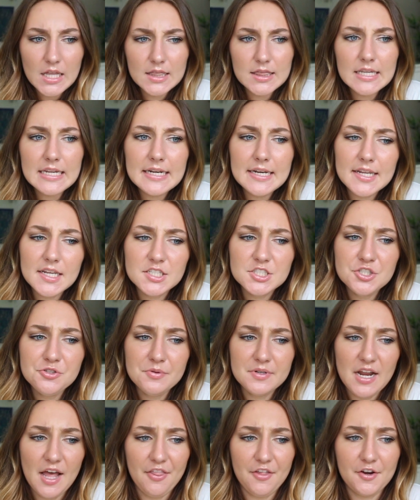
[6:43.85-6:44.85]
Leading
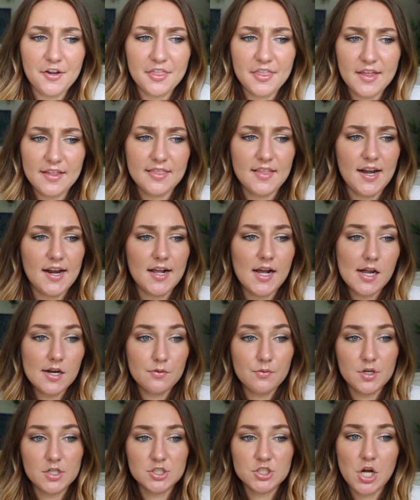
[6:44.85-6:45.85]
into another thing that I kind
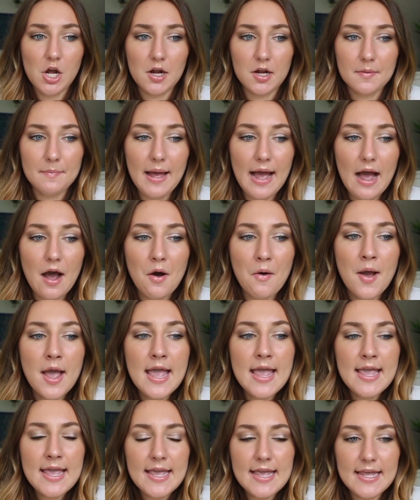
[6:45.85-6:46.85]
of want to talk about
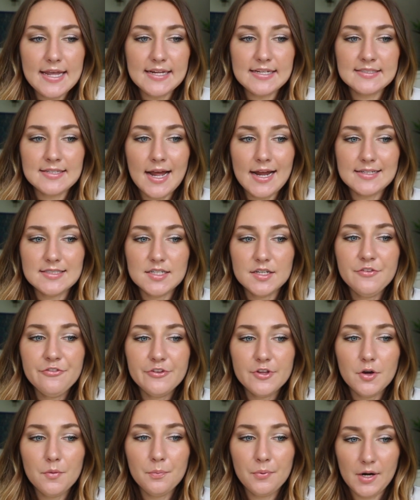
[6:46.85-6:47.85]
is I did
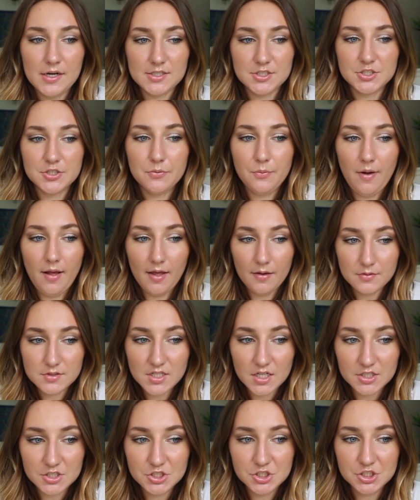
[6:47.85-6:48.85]
feel pressure while I was
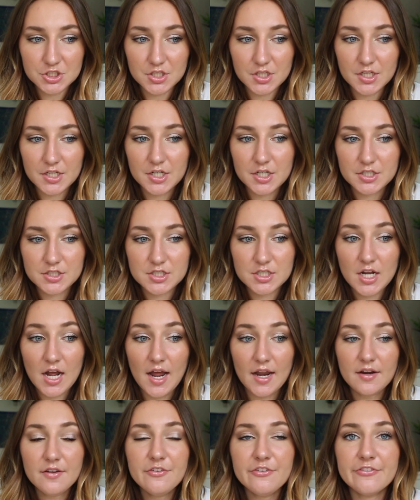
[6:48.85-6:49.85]
on a cheerleader to
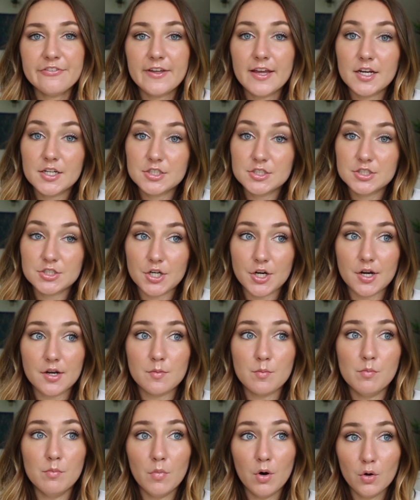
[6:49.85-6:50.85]
kind of fit a
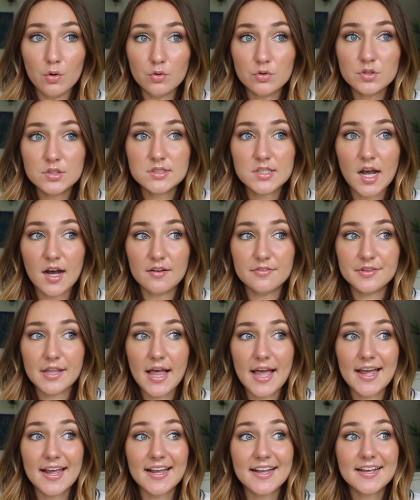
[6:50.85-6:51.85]
certain mold of
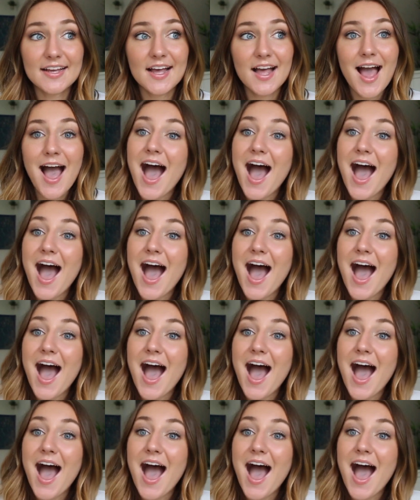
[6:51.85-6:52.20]
like,